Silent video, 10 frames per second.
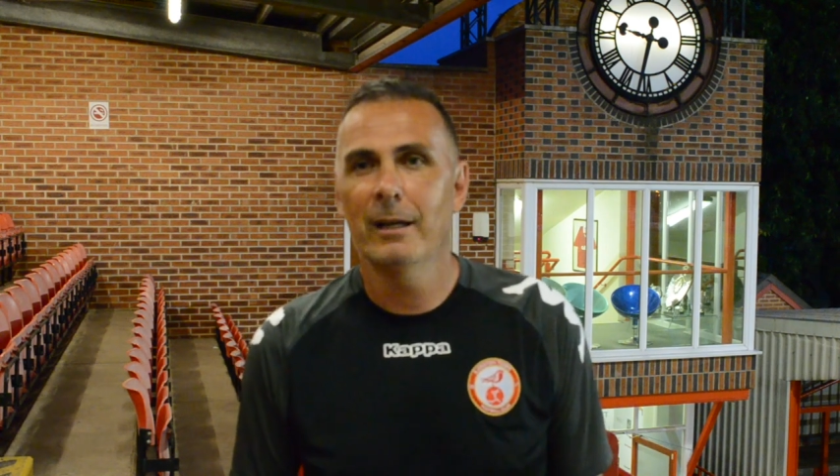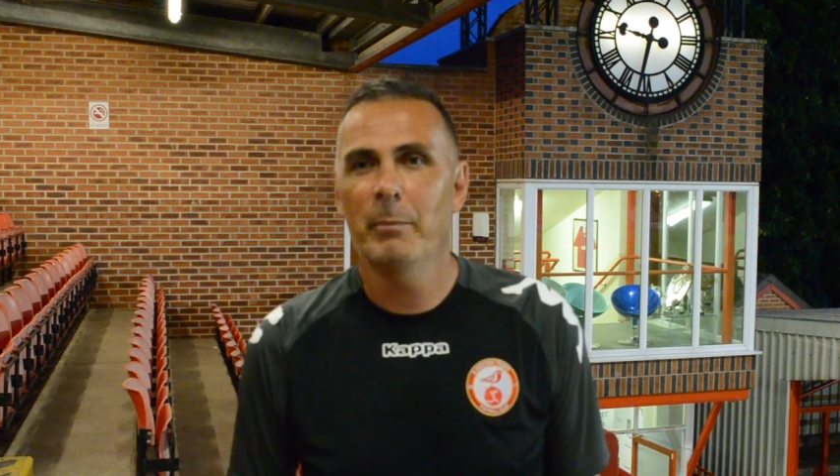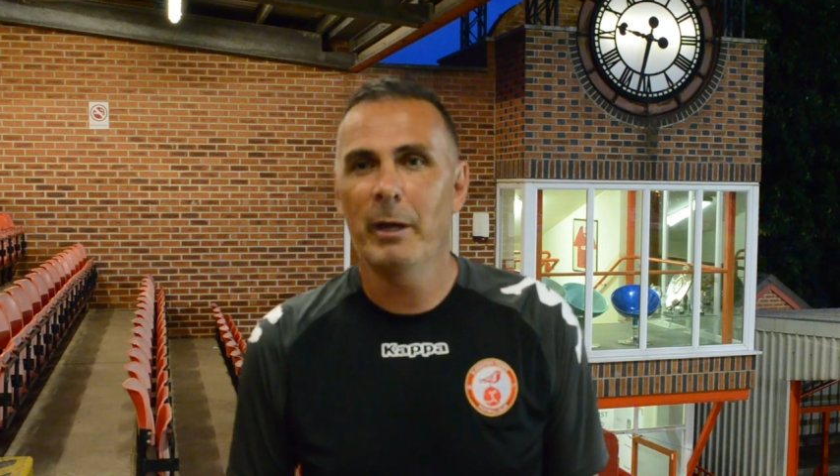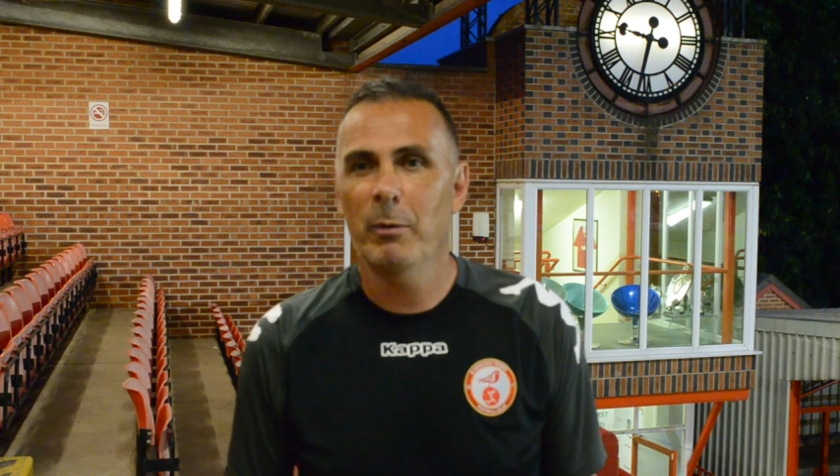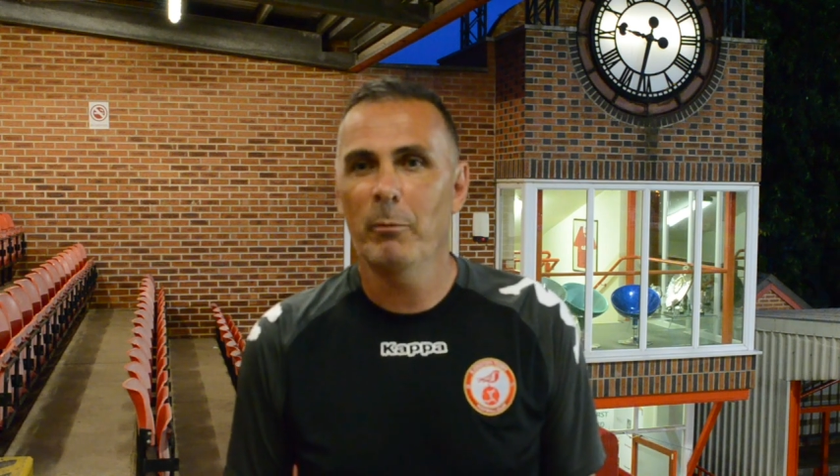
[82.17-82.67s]

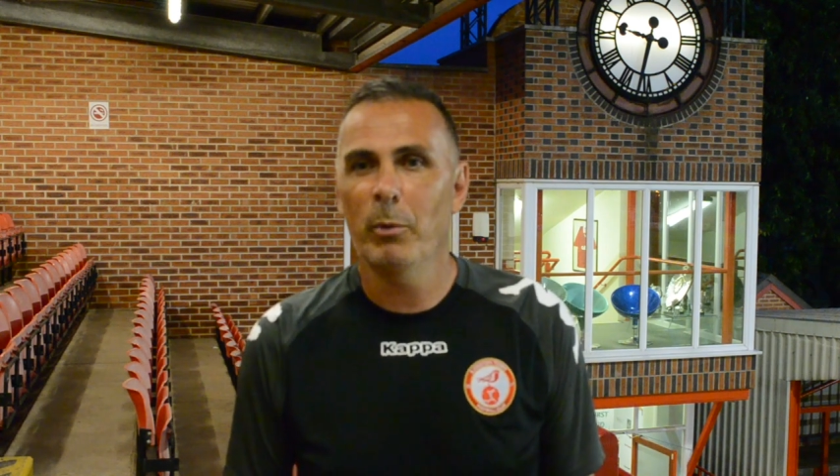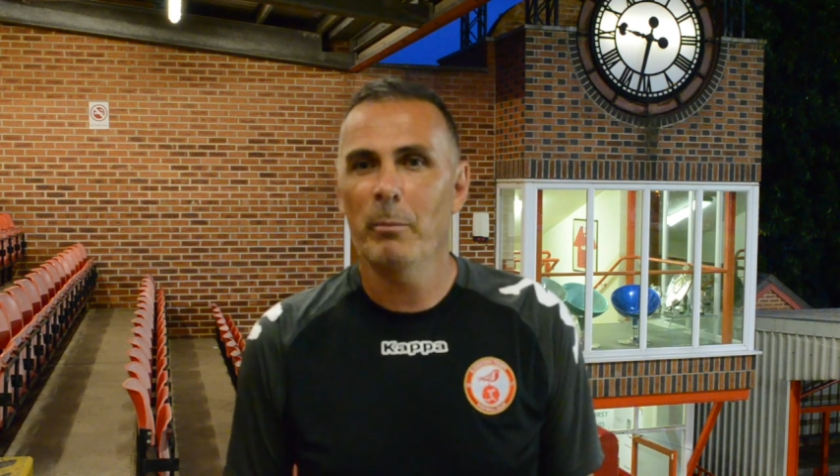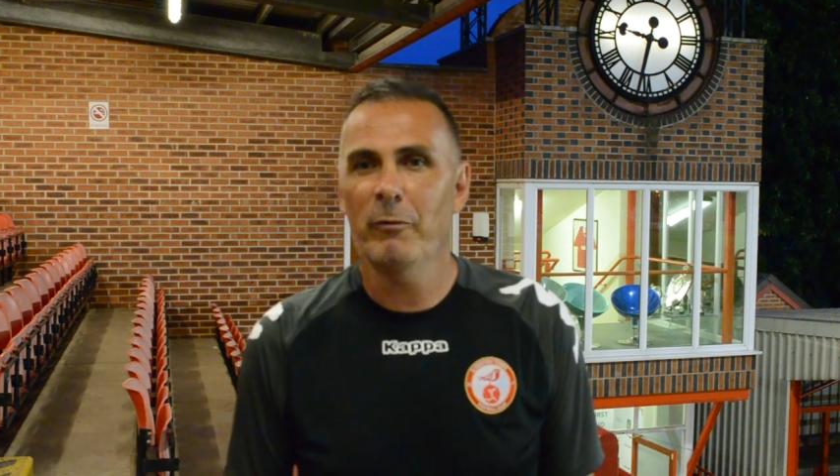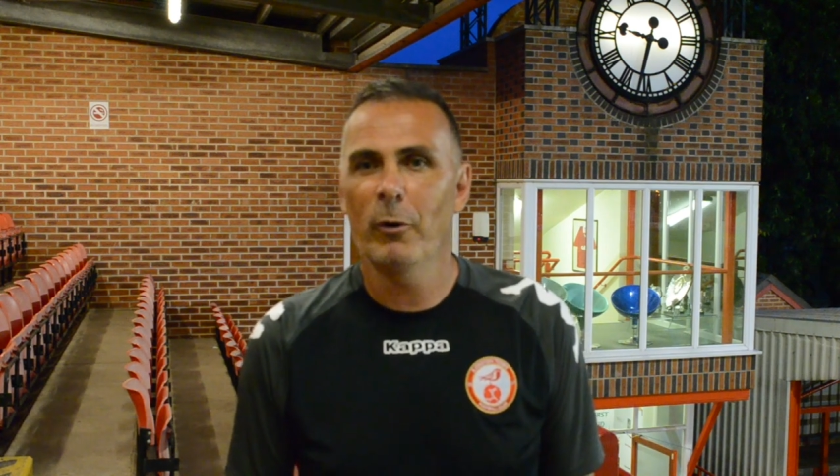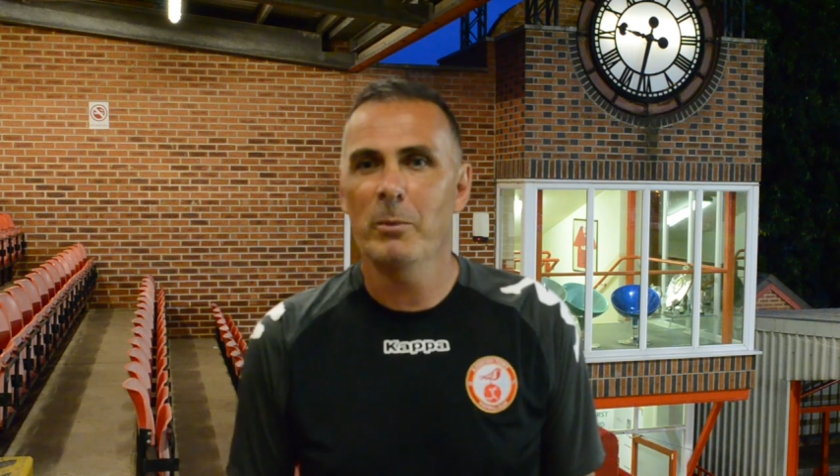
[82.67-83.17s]
People are
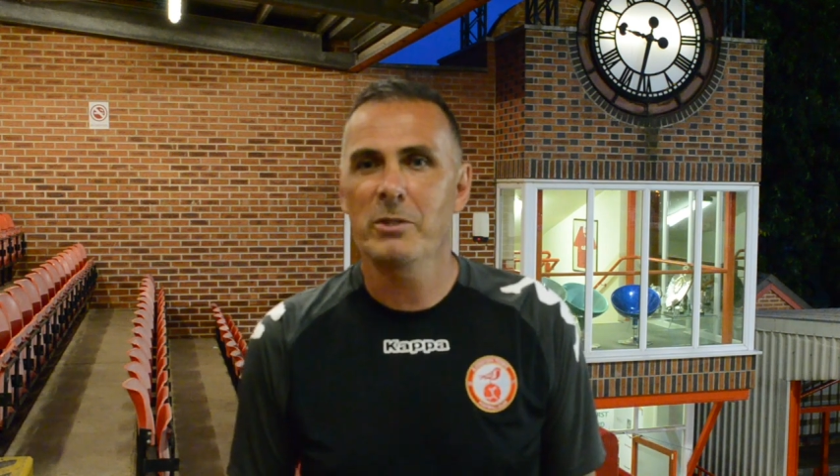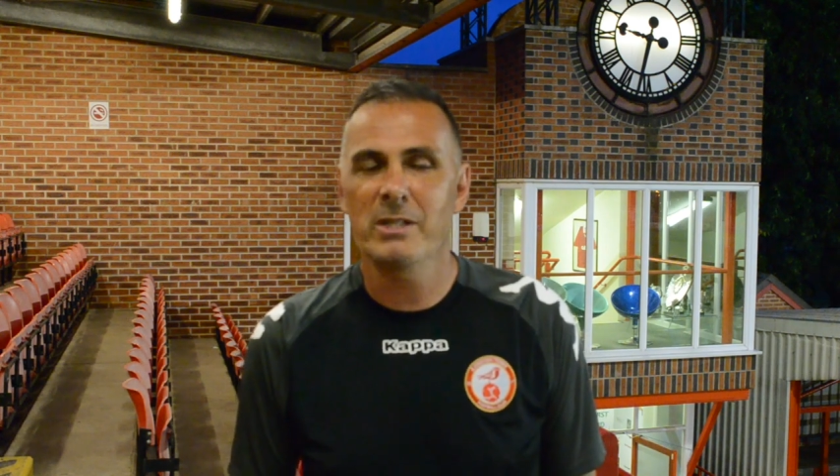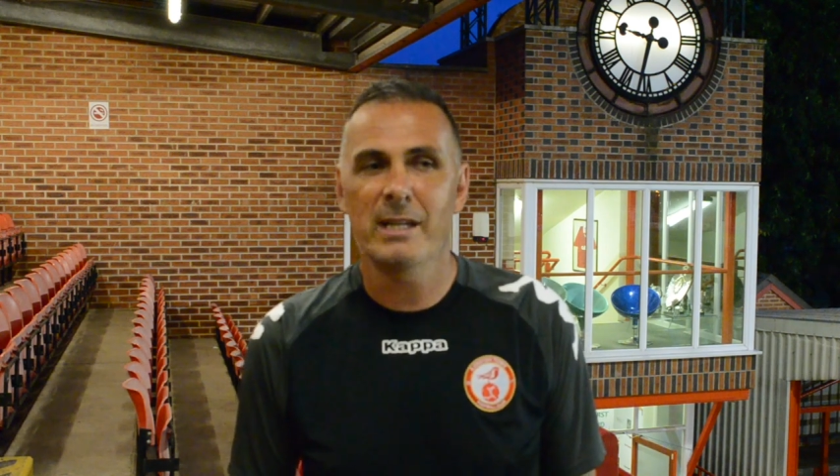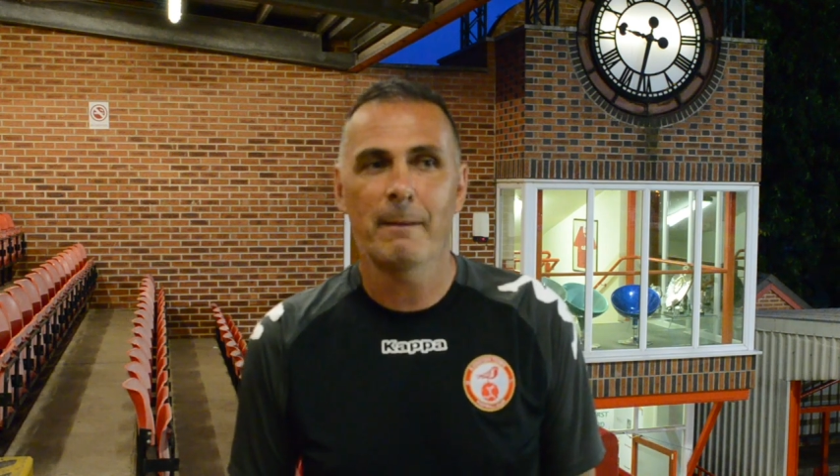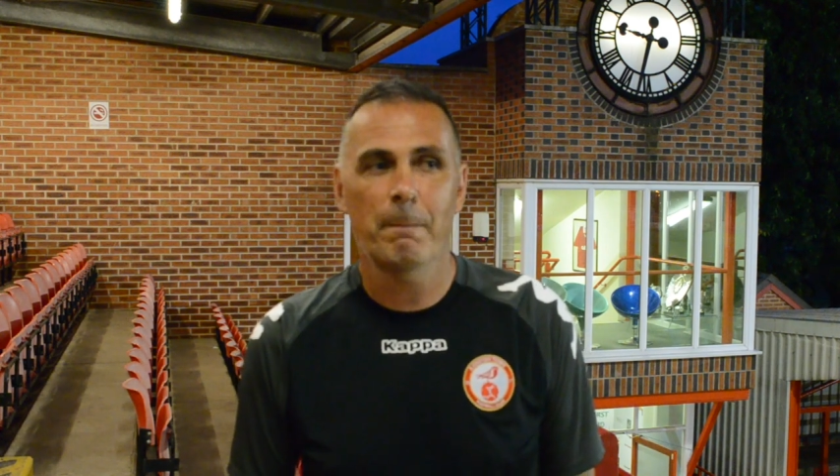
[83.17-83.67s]
putting
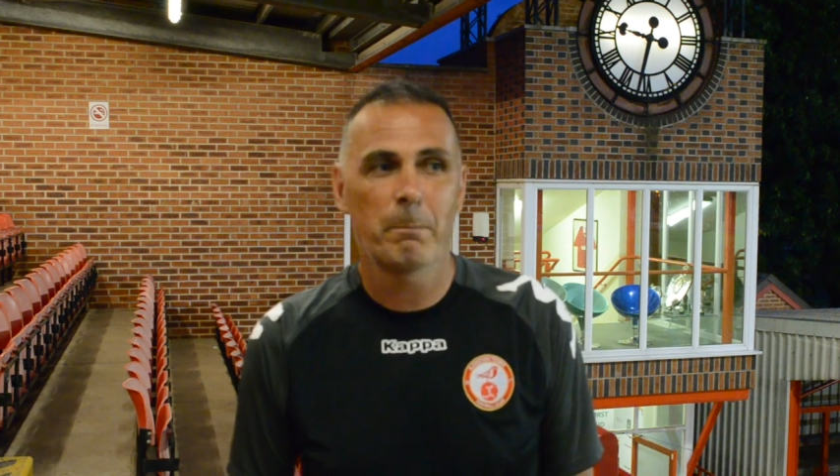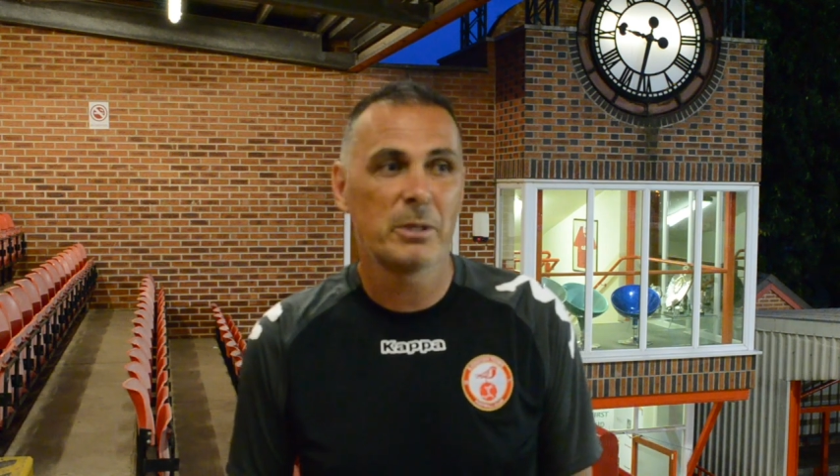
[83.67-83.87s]
performances in